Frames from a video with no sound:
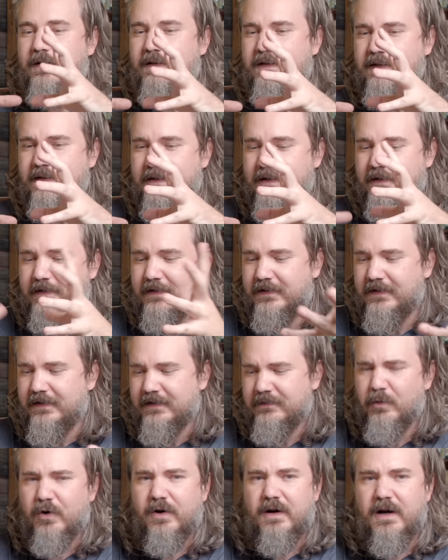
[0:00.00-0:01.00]
this is this
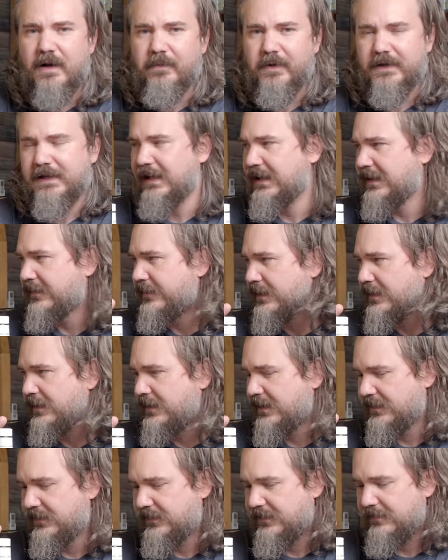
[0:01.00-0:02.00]
is more complicated than it
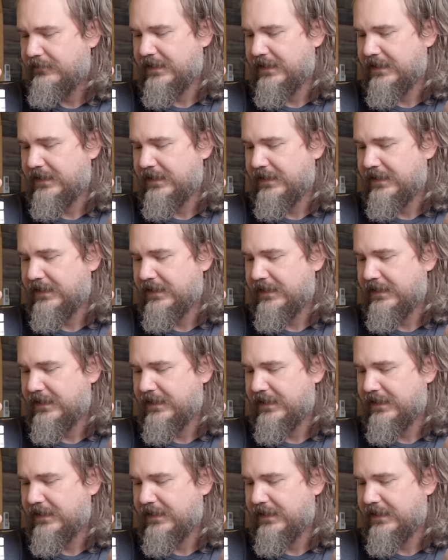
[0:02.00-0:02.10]
needs to